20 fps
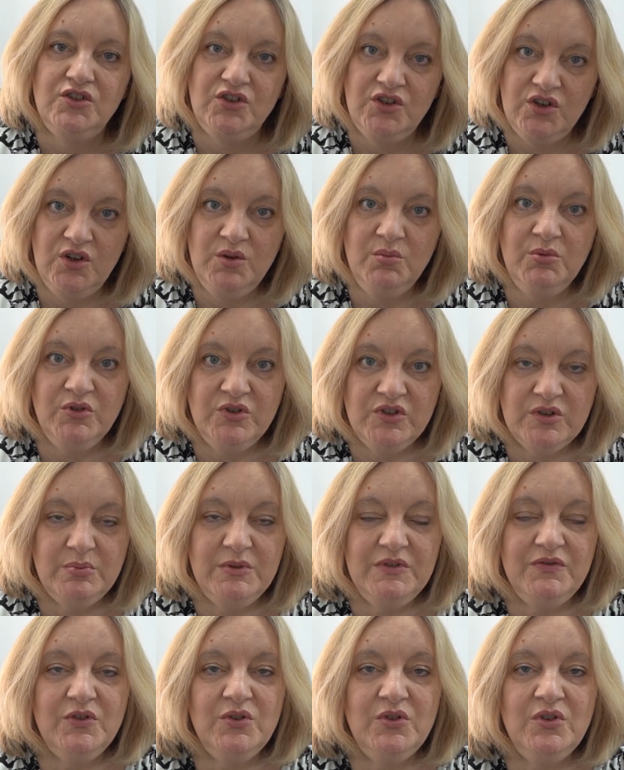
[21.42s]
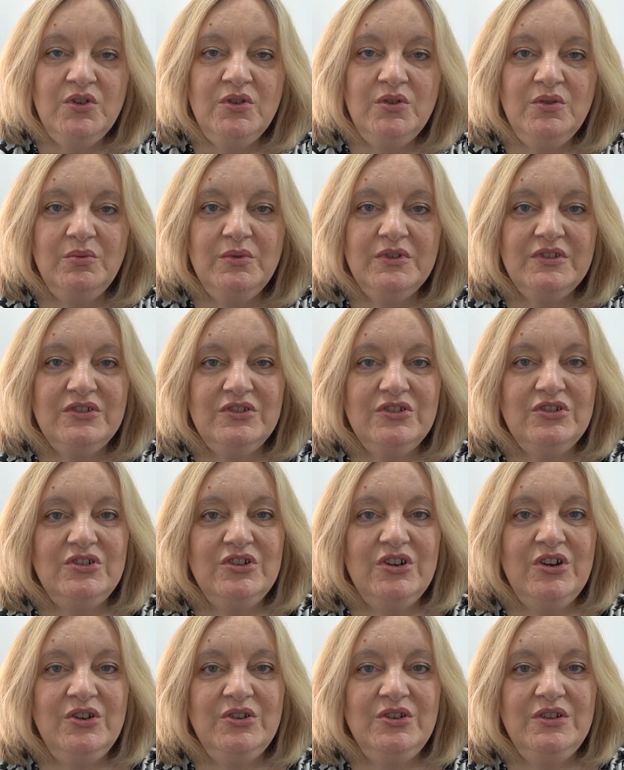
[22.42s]
2 months before was the
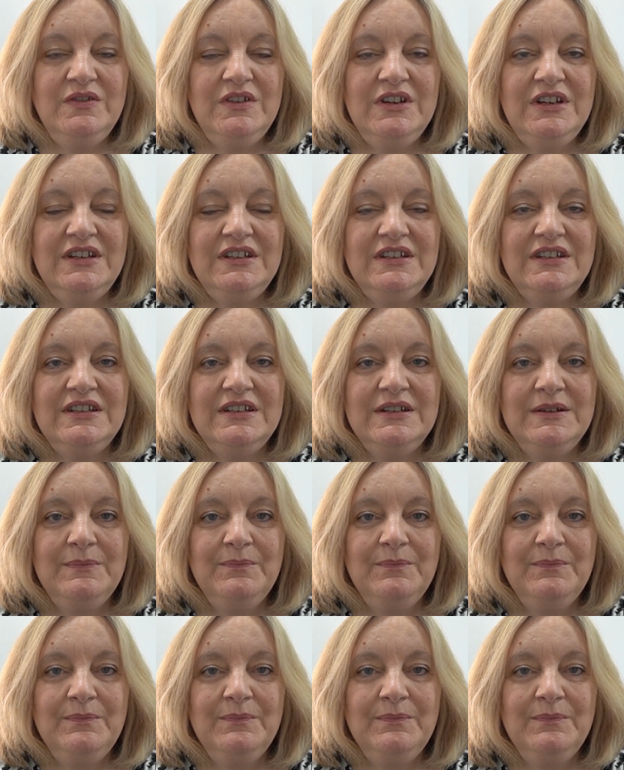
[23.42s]
start of it.